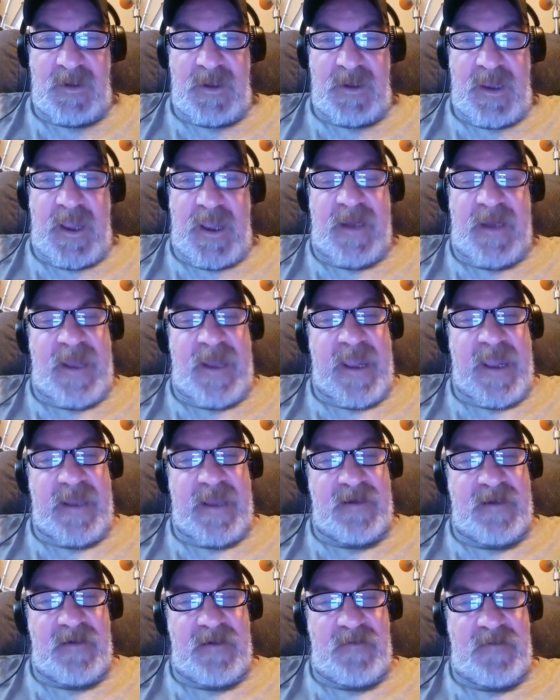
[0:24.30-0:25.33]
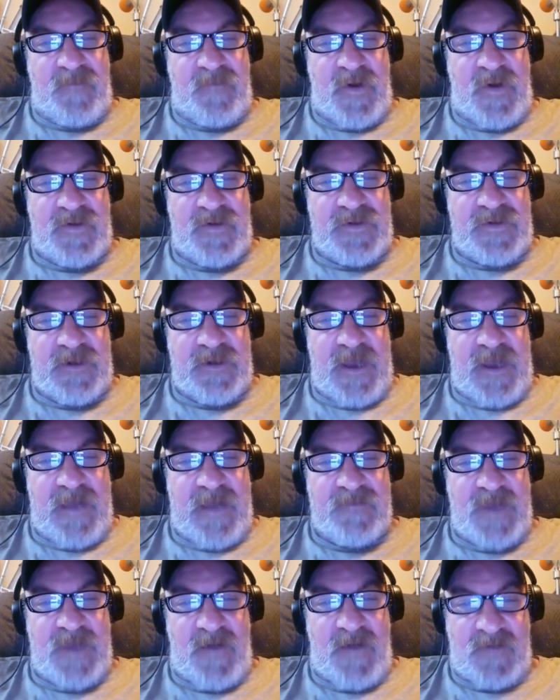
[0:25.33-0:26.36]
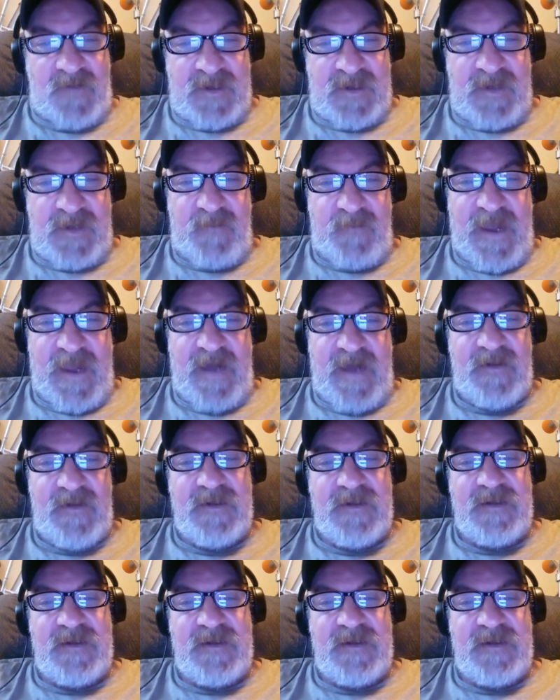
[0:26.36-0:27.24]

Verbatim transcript: And that person I'm talking about